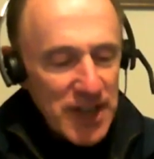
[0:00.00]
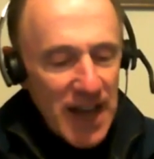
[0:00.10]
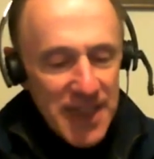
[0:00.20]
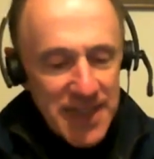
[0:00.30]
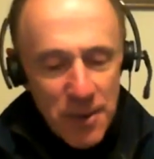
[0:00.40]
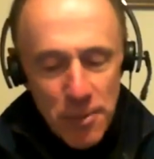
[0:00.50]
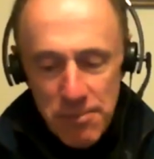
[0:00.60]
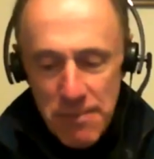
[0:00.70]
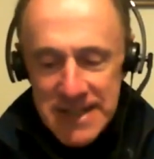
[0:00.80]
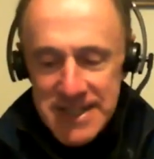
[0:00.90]
I think what
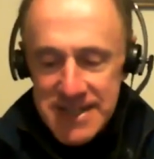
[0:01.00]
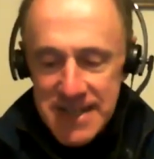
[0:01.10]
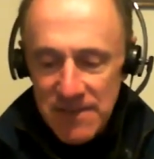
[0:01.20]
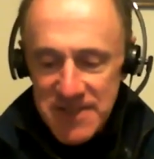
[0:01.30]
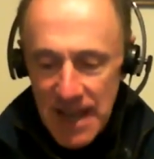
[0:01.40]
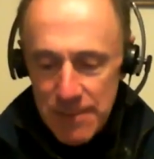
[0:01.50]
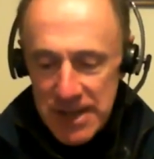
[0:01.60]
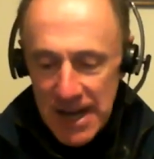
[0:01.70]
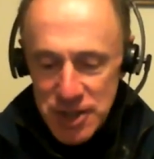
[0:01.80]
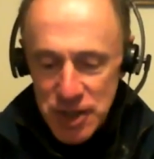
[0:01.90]
makes it
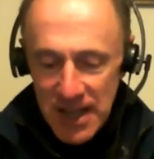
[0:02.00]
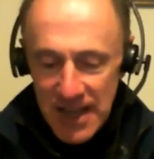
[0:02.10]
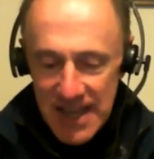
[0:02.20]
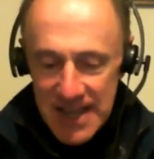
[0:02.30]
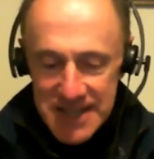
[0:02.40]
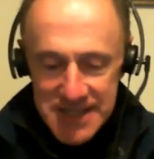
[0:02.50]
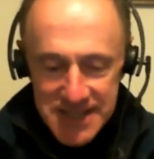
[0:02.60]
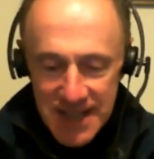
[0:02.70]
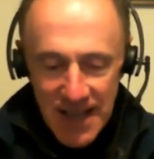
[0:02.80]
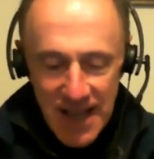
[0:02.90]
self-sabotaging is
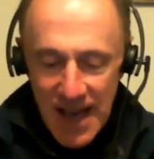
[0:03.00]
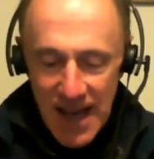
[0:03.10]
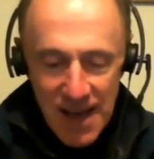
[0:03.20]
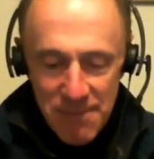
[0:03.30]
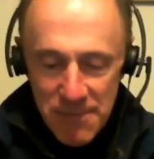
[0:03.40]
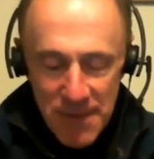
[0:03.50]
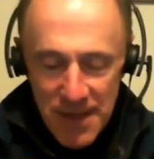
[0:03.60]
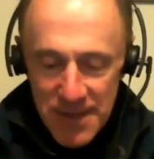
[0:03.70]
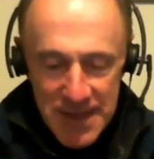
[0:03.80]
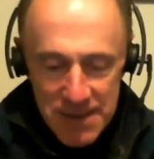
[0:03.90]

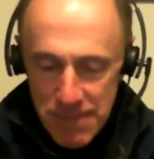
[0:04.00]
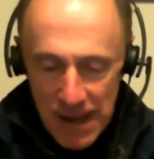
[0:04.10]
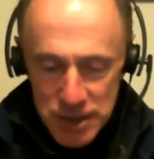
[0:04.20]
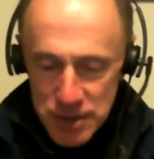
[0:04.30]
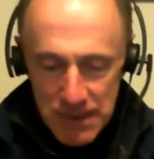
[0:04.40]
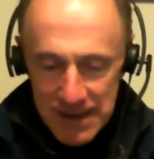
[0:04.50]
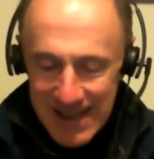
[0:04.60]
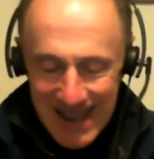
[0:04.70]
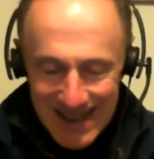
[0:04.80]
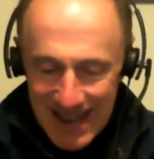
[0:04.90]
the embellishment
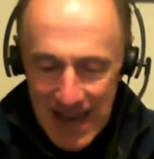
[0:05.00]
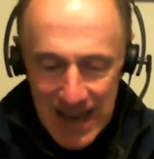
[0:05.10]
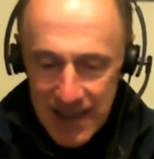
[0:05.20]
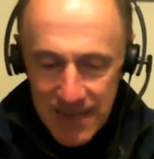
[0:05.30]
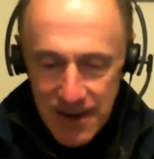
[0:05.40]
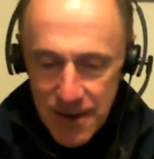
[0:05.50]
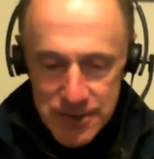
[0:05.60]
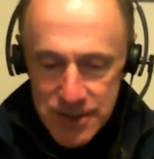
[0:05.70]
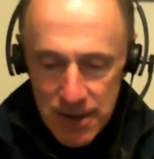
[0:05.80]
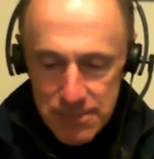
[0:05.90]
and lying that
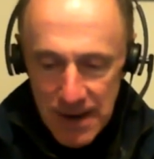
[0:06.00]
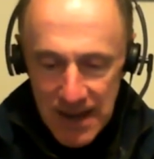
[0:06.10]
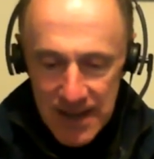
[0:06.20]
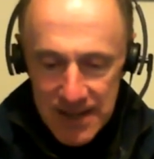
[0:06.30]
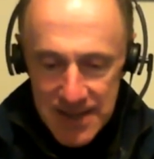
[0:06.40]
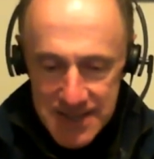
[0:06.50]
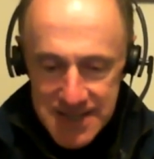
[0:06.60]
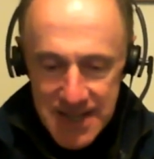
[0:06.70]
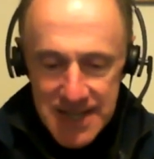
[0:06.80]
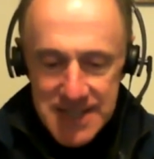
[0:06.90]
goes on behind the
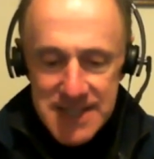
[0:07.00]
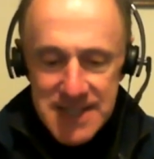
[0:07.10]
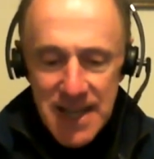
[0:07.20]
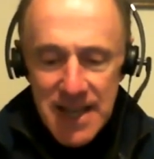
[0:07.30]
scenes.